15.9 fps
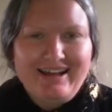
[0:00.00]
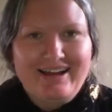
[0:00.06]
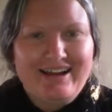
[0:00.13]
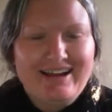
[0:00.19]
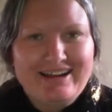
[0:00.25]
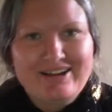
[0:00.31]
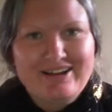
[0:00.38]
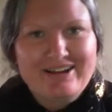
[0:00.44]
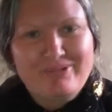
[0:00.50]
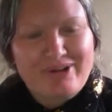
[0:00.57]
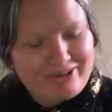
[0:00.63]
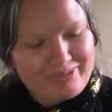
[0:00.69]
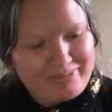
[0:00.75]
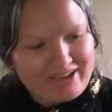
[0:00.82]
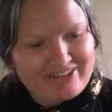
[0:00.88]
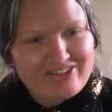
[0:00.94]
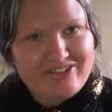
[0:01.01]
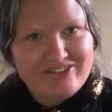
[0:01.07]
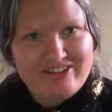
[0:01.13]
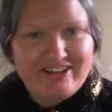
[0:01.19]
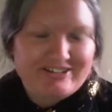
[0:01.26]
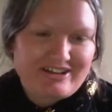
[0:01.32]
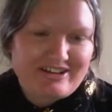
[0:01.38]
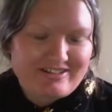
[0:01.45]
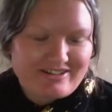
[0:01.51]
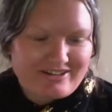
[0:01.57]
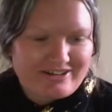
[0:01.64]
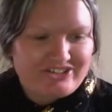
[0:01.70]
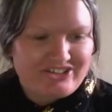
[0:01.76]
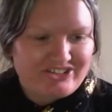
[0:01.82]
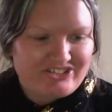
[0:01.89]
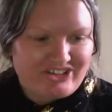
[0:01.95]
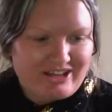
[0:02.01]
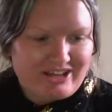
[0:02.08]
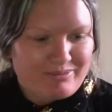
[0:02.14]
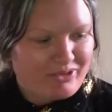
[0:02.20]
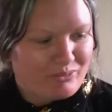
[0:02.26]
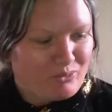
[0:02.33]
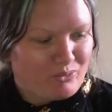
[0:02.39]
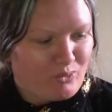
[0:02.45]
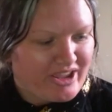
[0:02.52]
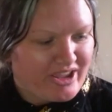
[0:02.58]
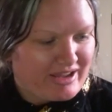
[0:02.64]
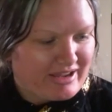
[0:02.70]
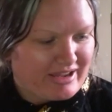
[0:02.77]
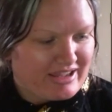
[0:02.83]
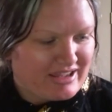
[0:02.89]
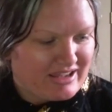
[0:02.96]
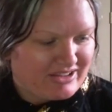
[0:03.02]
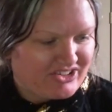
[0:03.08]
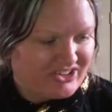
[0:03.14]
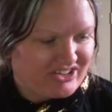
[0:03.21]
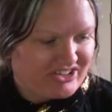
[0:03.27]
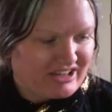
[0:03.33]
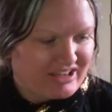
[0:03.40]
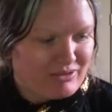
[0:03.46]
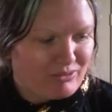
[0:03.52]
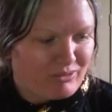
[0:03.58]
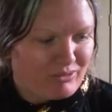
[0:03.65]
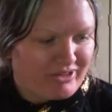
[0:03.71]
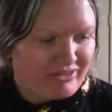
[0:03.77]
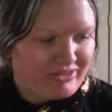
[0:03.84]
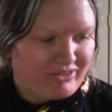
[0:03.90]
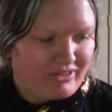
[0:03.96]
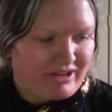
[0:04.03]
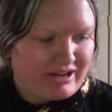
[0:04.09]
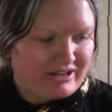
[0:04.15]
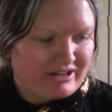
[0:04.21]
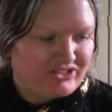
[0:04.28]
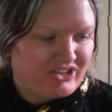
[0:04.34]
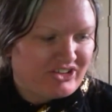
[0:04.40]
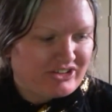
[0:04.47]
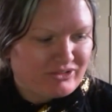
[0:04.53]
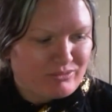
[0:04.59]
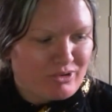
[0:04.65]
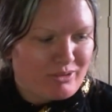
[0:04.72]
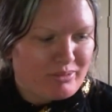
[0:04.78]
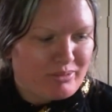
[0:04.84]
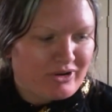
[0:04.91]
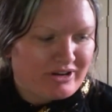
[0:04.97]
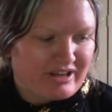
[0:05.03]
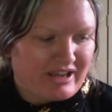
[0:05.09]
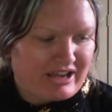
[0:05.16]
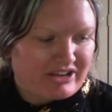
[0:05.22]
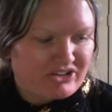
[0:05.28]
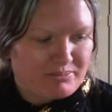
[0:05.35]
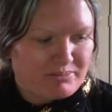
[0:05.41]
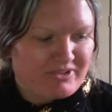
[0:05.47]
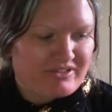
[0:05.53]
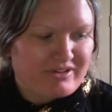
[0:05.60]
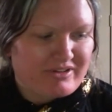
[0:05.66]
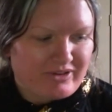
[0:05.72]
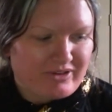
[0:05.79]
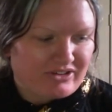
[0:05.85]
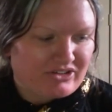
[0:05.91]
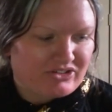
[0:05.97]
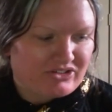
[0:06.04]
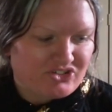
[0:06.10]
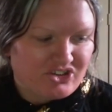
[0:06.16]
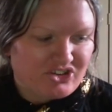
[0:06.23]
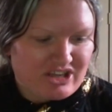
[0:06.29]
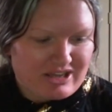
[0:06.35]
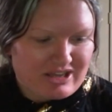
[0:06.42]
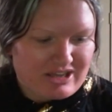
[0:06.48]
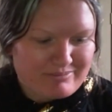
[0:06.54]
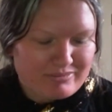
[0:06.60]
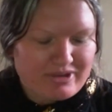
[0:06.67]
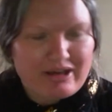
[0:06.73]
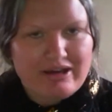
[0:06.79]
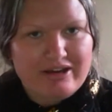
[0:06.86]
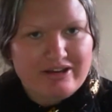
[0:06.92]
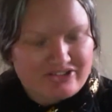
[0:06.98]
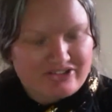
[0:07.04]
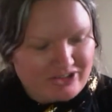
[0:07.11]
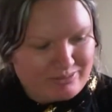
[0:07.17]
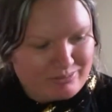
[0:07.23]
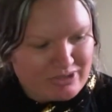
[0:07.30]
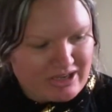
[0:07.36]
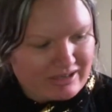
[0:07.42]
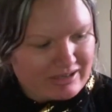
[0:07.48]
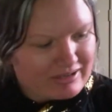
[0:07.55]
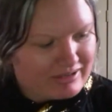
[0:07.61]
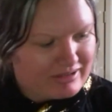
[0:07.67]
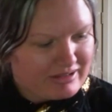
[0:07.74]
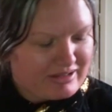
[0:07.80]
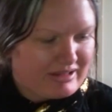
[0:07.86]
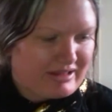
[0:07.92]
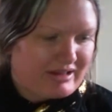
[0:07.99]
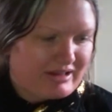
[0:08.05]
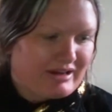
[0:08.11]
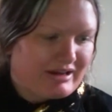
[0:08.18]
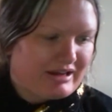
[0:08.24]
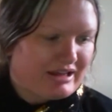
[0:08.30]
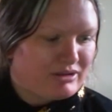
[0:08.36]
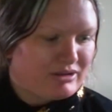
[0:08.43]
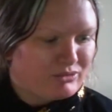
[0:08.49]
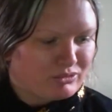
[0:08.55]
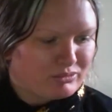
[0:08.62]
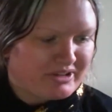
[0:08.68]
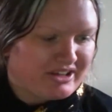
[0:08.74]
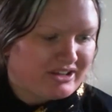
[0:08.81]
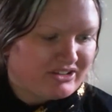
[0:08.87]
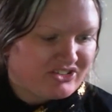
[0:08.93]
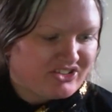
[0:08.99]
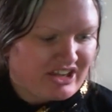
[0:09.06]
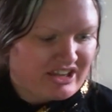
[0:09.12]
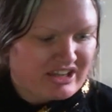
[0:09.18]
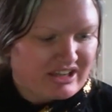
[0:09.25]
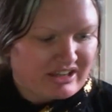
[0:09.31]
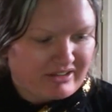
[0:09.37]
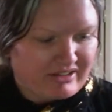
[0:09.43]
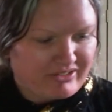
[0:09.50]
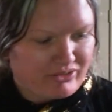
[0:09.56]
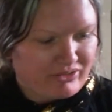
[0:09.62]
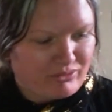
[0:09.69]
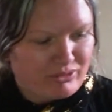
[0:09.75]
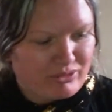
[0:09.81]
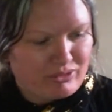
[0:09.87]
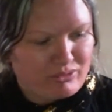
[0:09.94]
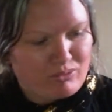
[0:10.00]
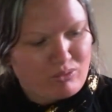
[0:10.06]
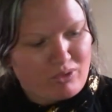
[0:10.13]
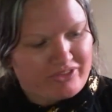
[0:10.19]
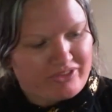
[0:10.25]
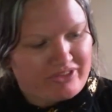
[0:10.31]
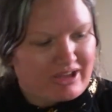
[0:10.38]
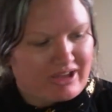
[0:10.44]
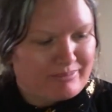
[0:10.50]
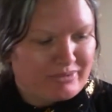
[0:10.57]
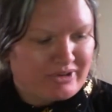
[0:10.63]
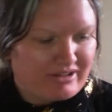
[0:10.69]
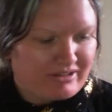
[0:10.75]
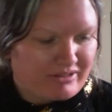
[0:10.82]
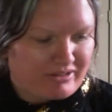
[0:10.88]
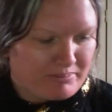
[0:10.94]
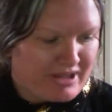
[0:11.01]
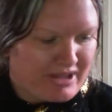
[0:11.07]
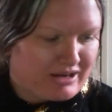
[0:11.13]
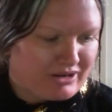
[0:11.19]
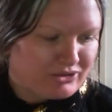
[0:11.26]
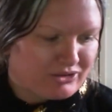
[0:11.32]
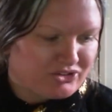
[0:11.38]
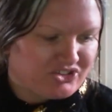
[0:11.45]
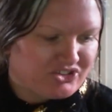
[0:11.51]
Hi, welcome back to Tech Days IT Jams. We are here today with DataRobot Asia Pacific GM Tim Young. He will be taking us through what the company is about,